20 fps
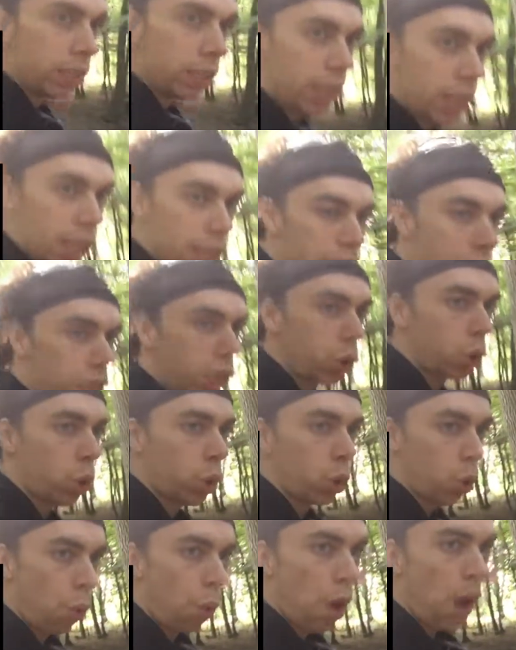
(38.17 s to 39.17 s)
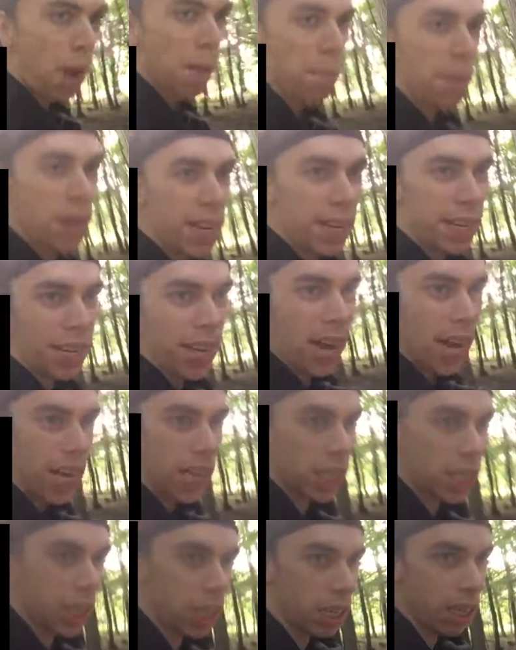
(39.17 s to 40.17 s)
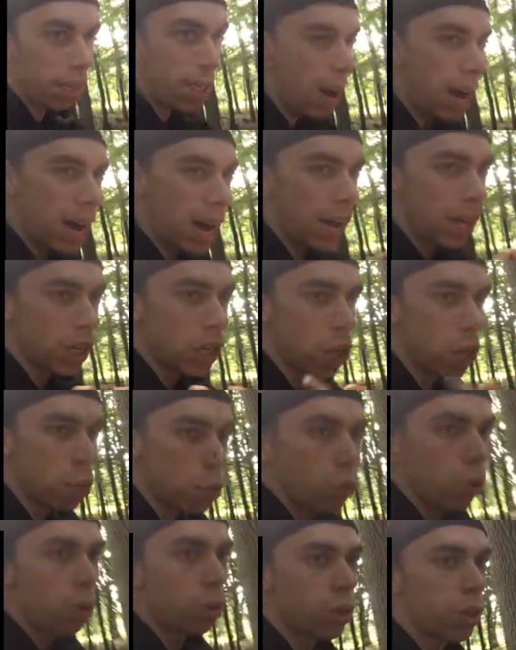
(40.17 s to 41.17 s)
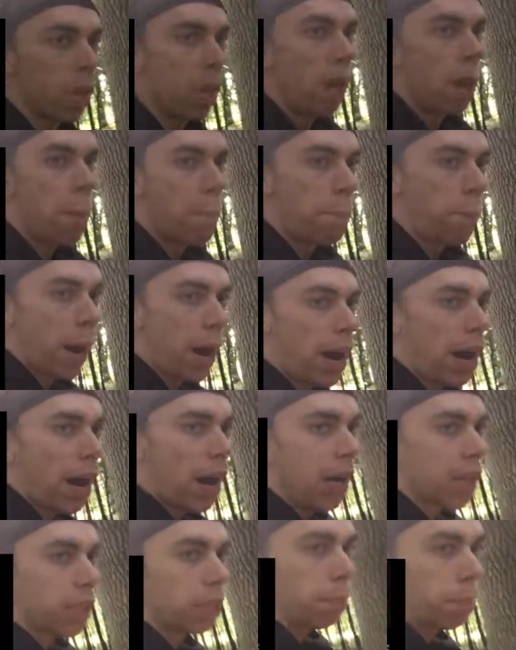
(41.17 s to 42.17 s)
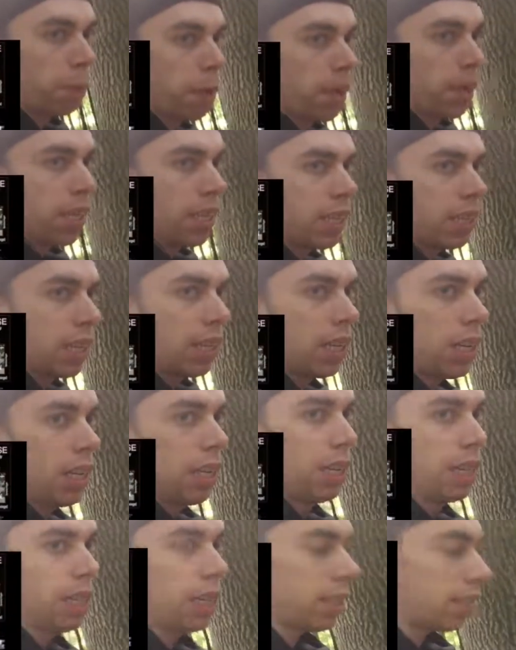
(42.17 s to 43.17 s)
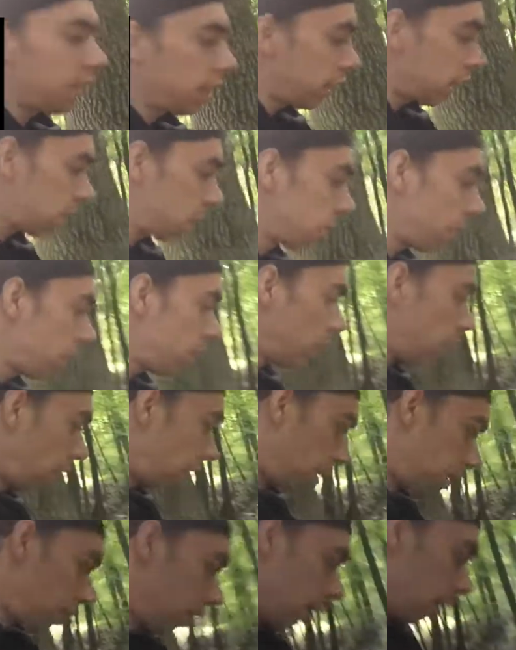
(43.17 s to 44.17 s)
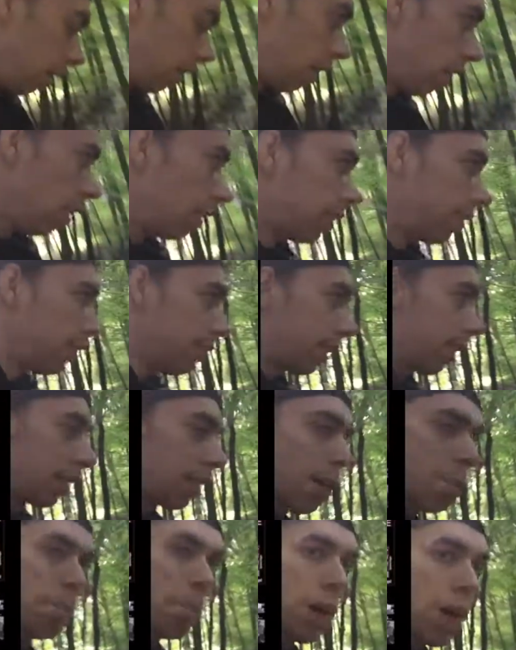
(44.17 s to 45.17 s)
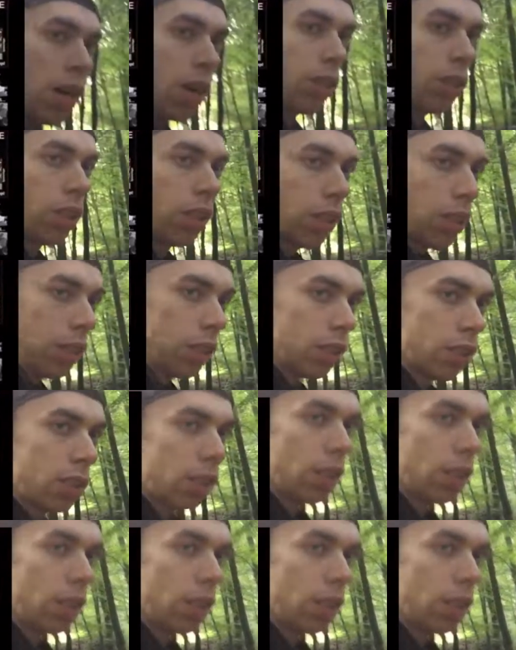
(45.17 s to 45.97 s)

discrimination by its roots, by species system. Think about it,